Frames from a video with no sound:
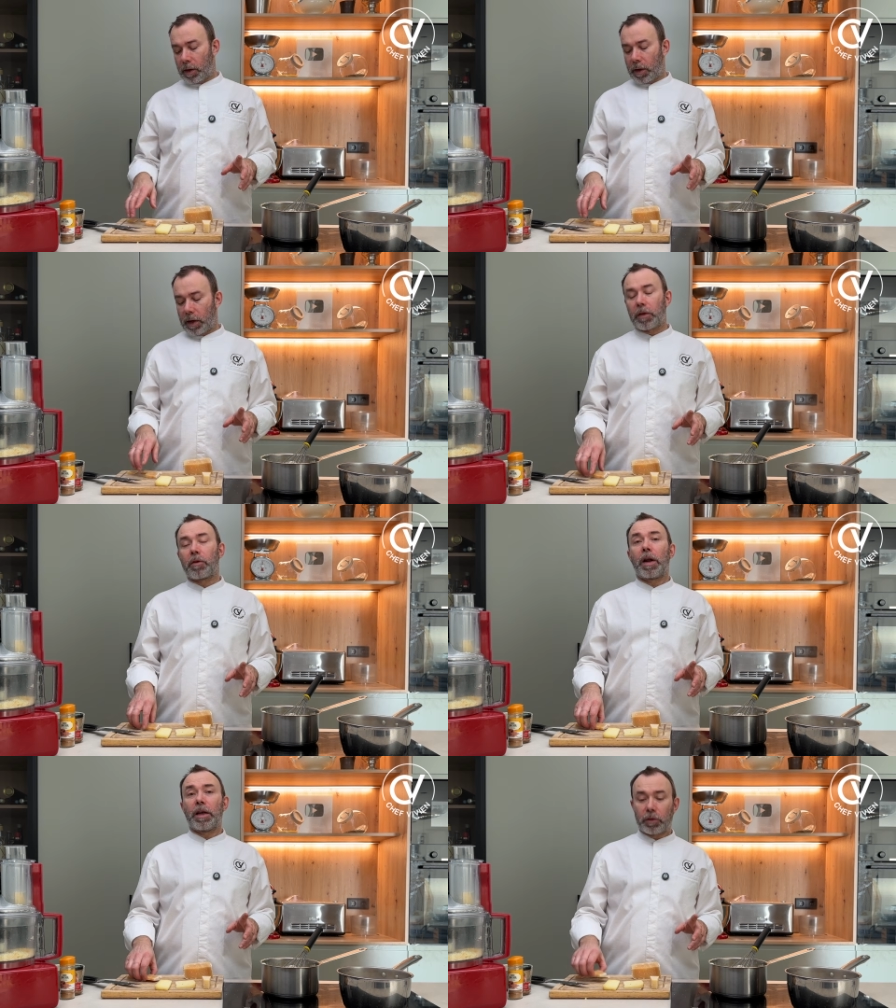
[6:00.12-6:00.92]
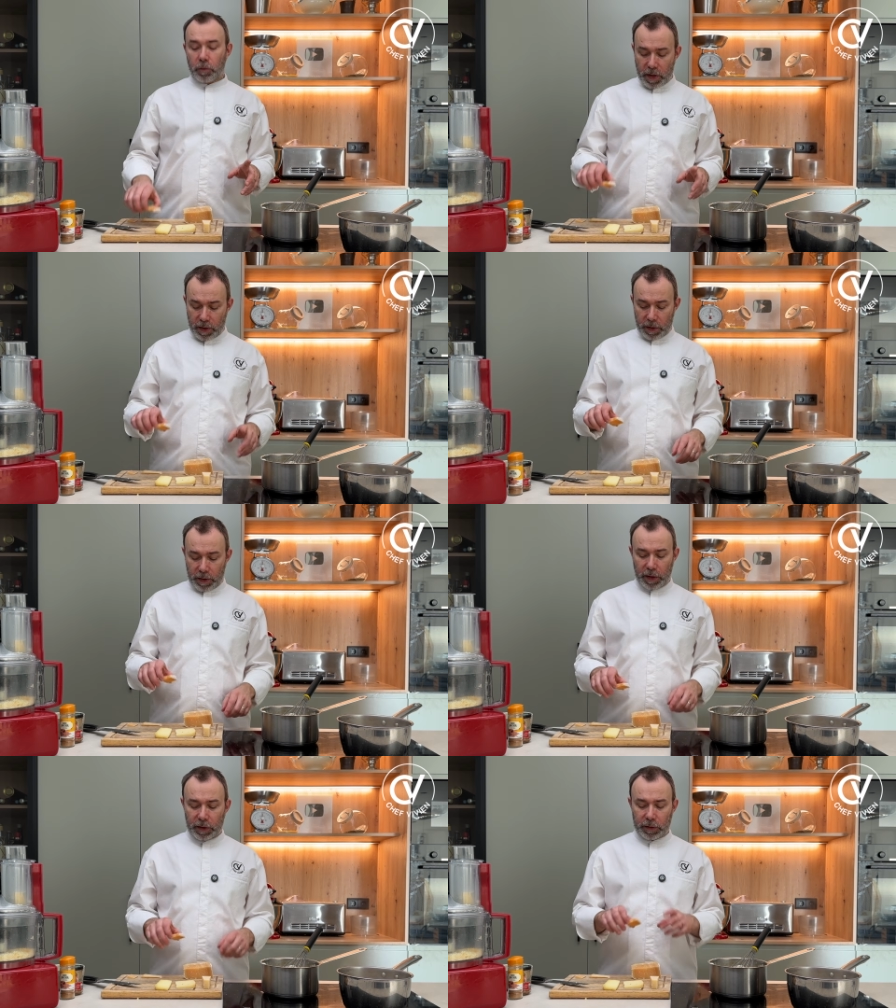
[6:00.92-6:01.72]
And the last one,
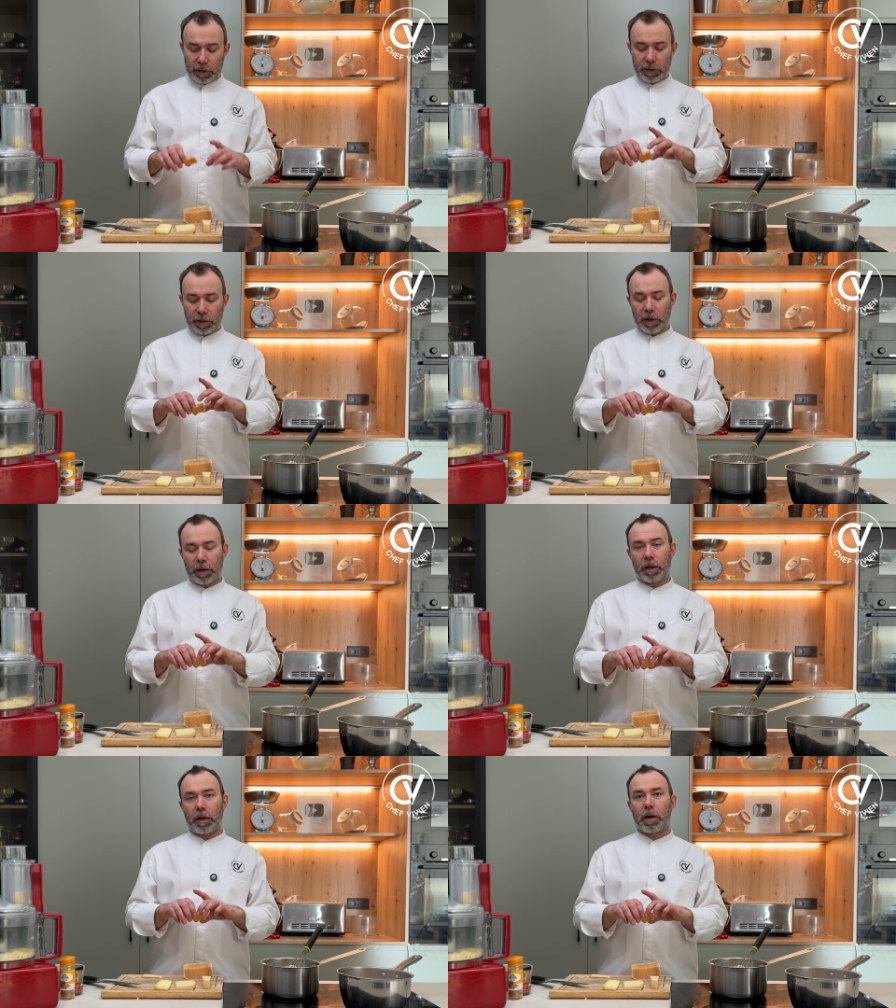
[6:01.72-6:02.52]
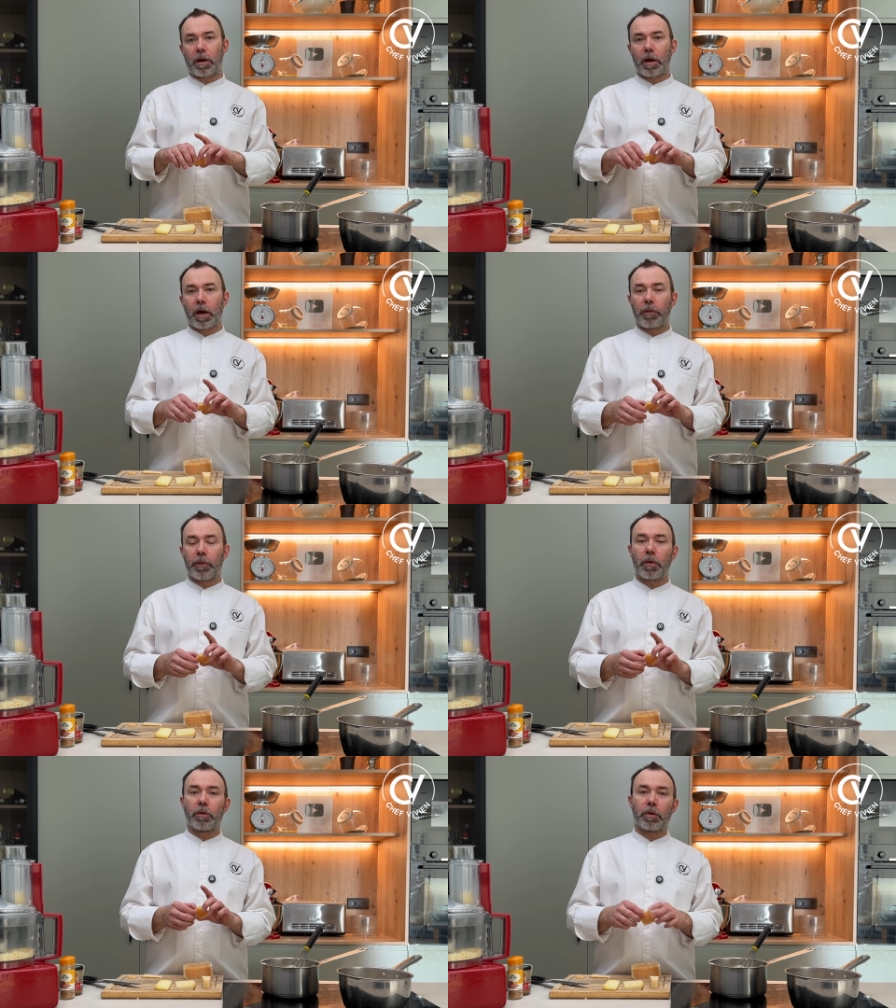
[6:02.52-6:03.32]
it's I
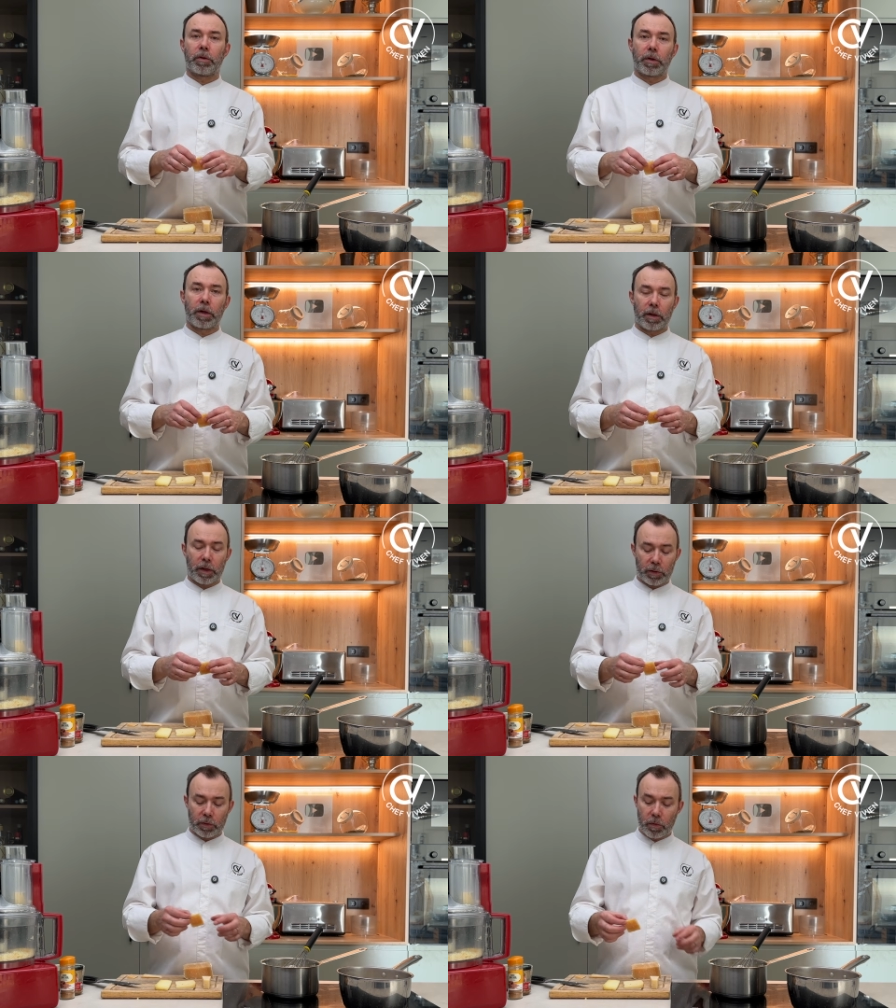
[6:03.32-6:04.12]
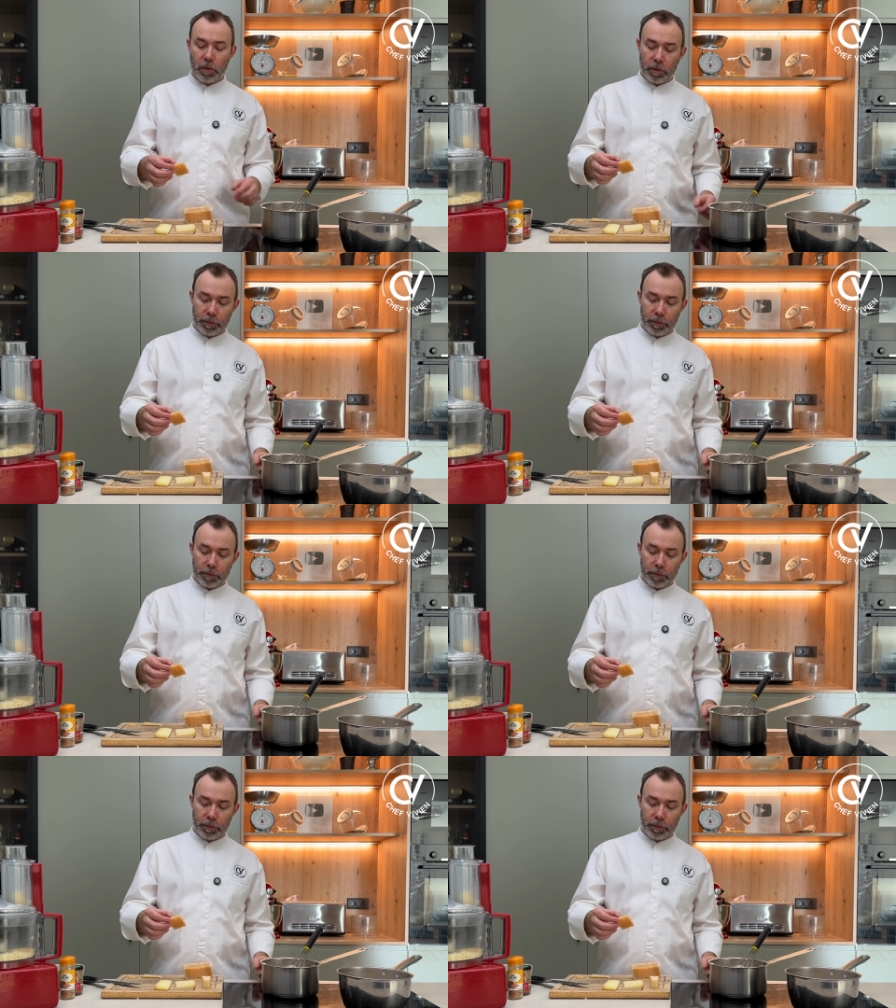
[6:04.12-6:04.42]
found 10 days ago.